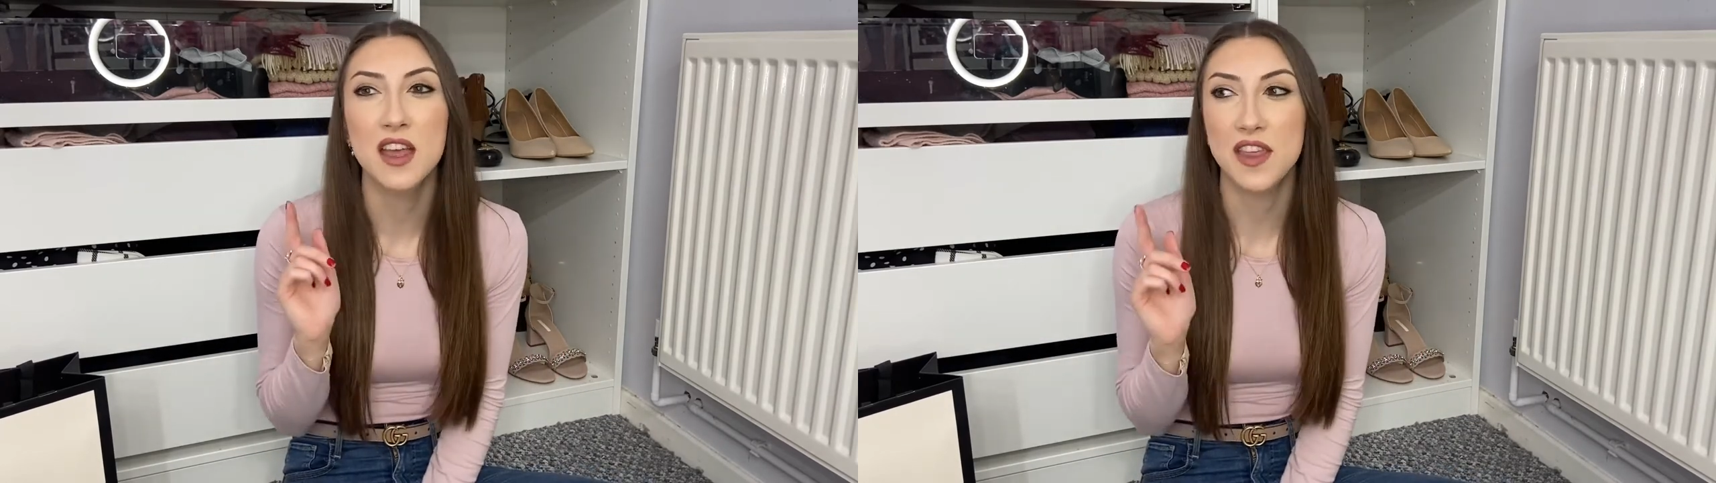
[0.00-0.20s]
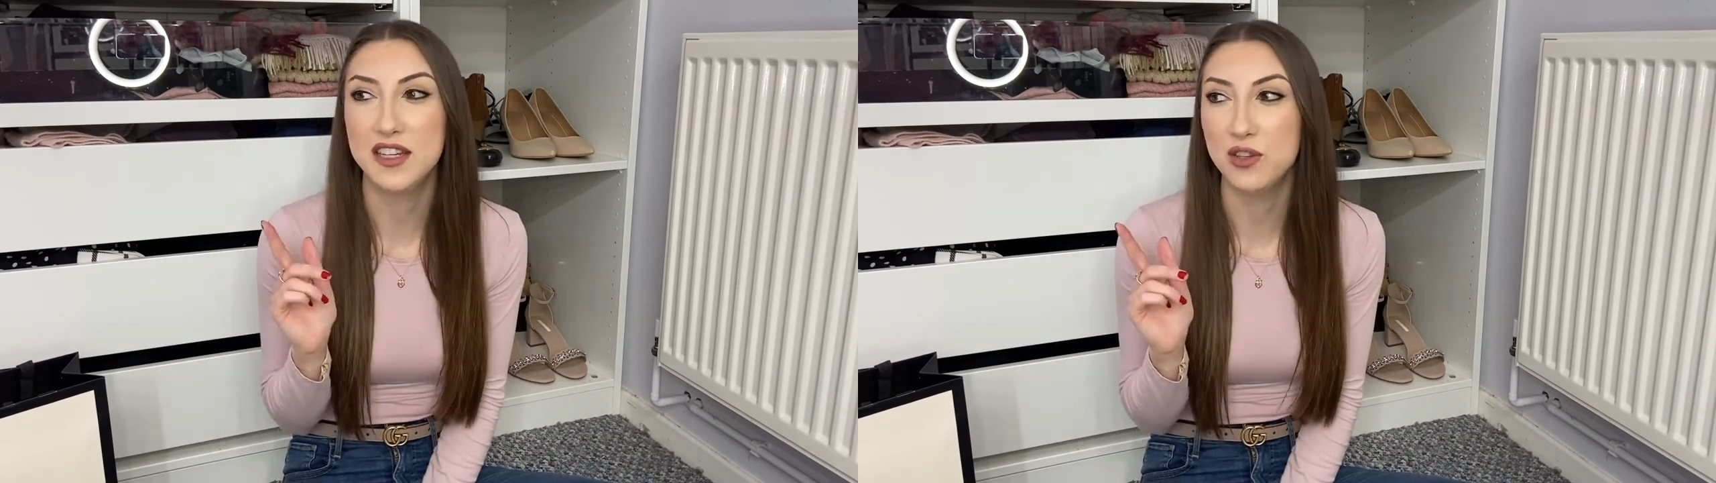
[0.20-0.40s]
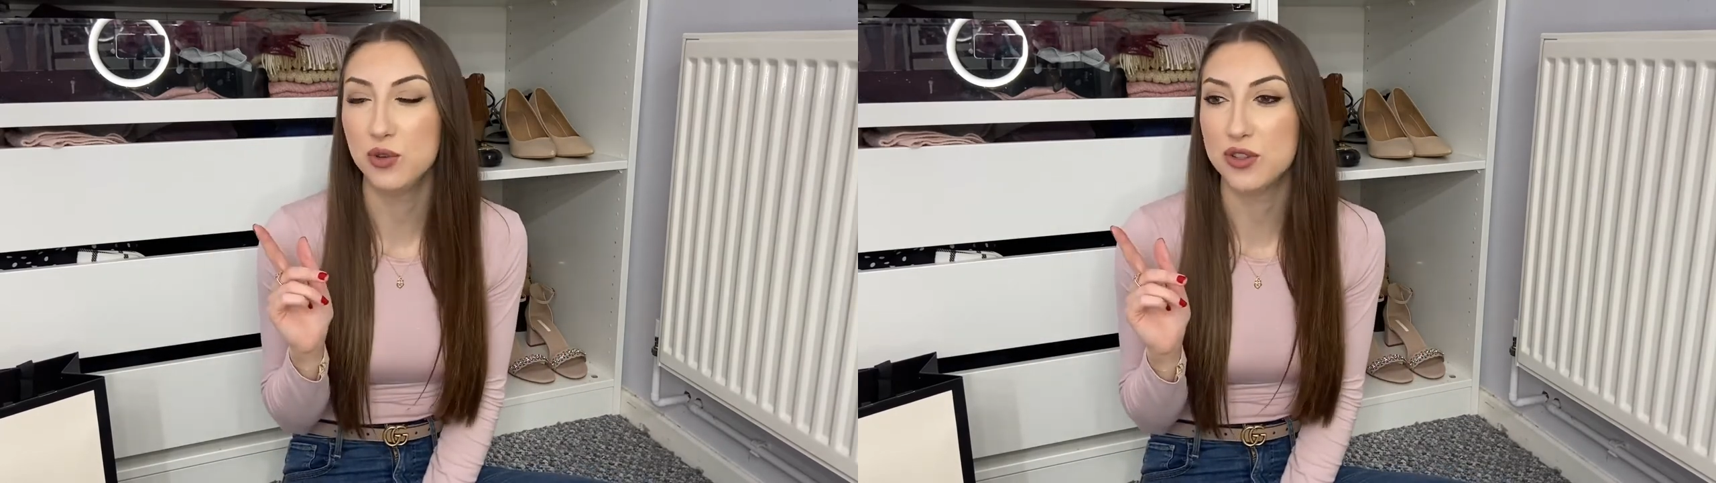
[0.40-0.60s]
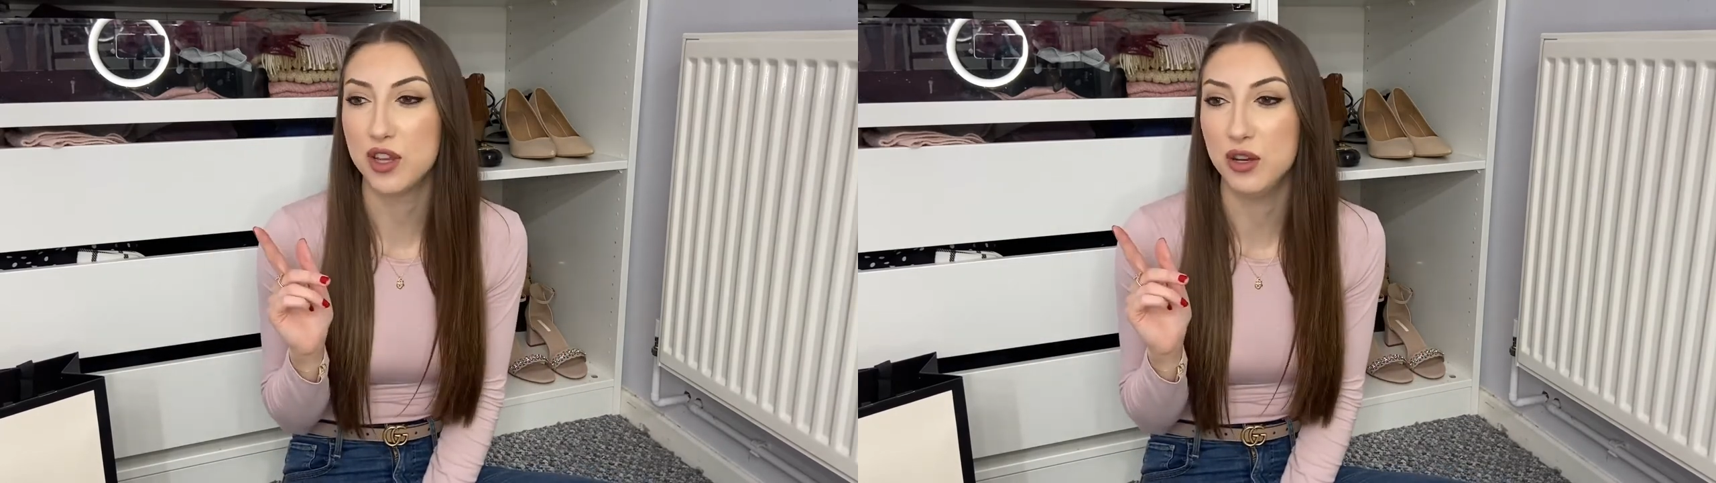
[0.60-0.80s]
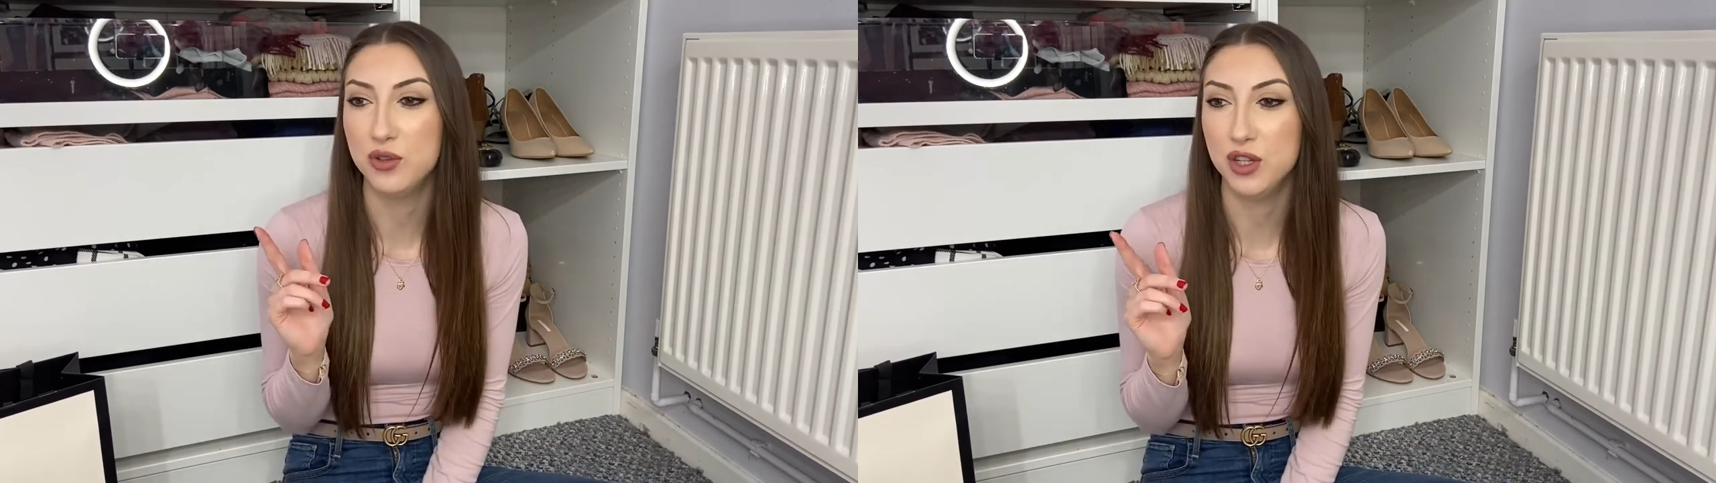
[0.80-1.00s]
They did
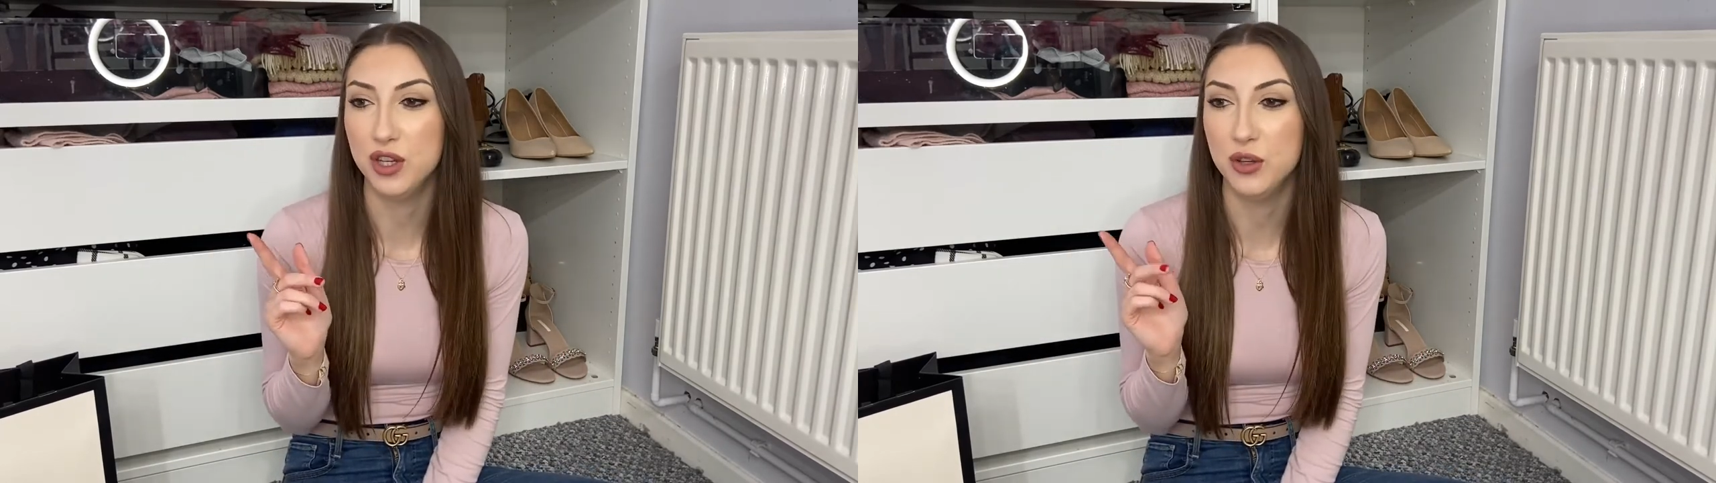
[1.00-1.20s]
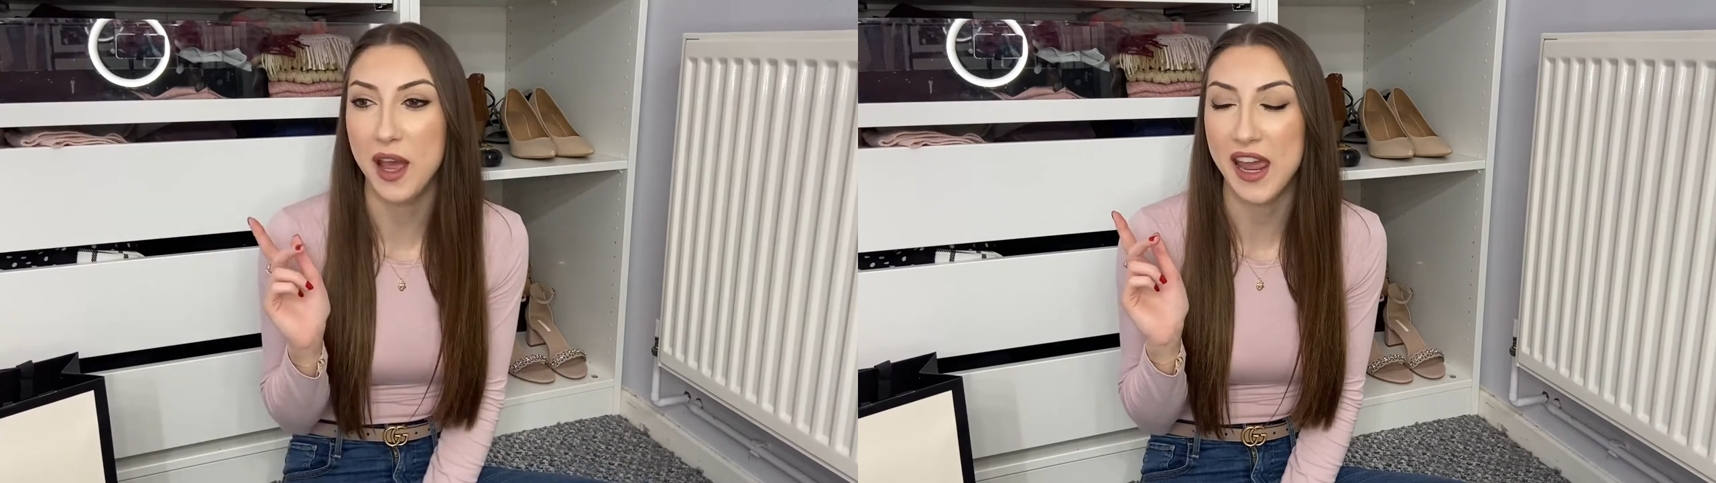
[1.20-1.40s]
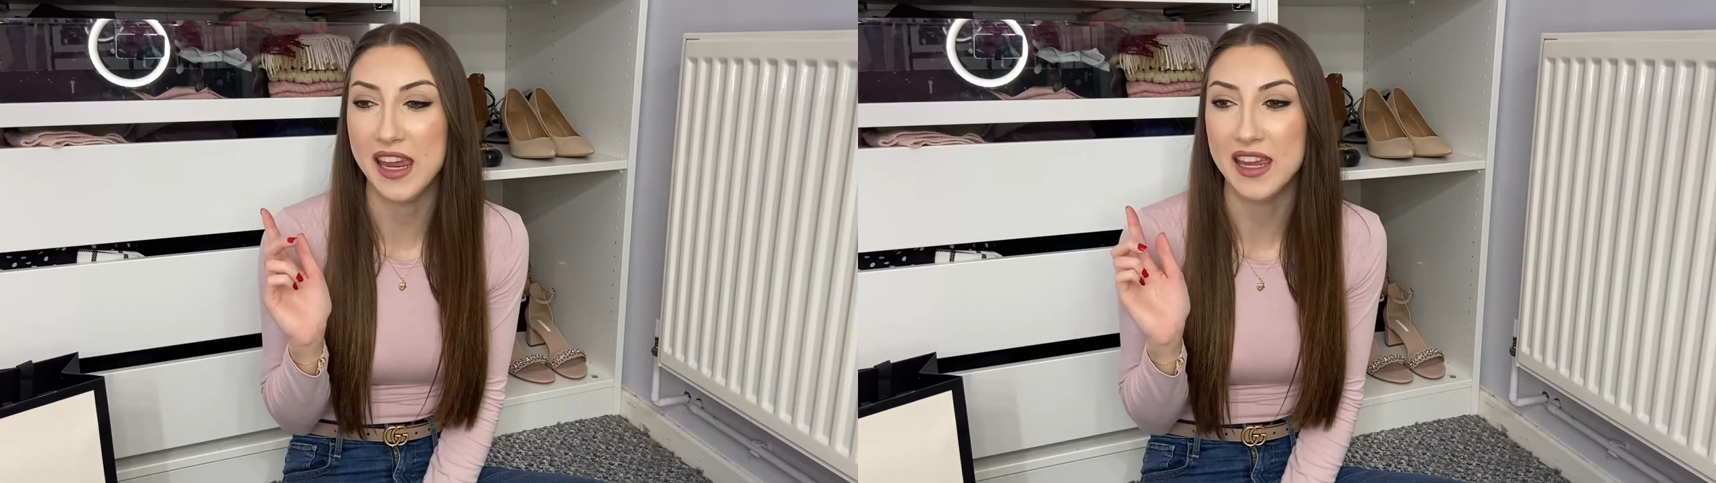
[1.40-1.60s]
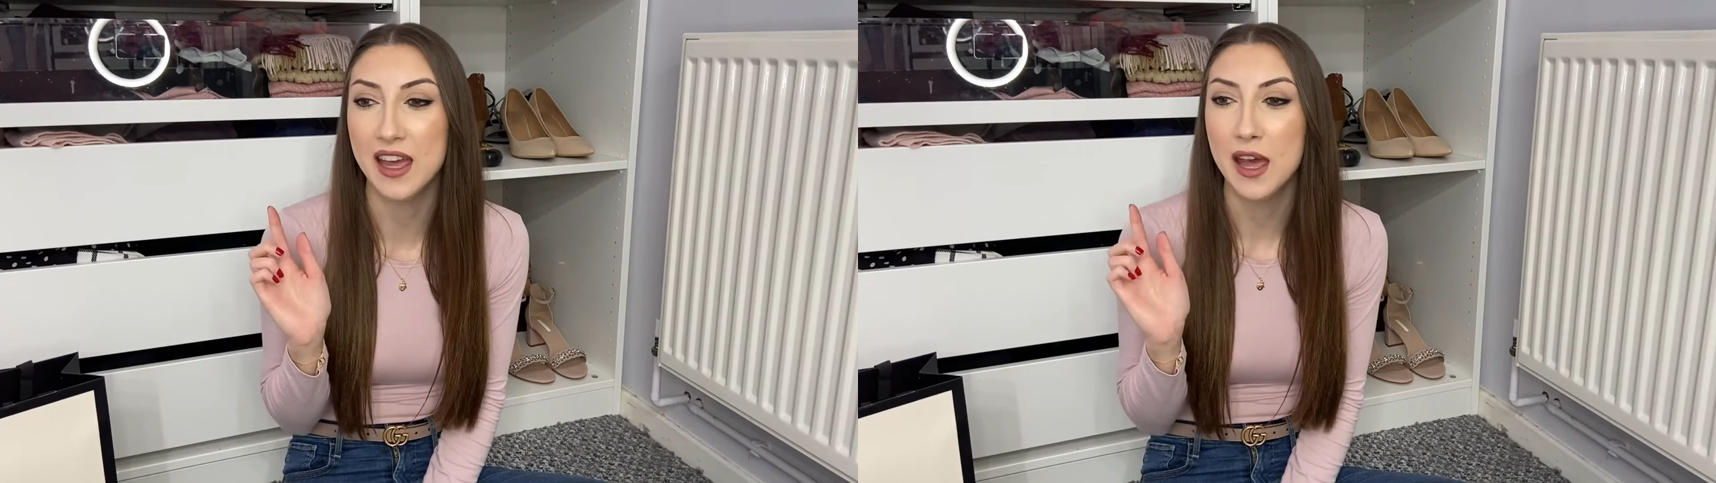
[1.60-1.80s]
also do a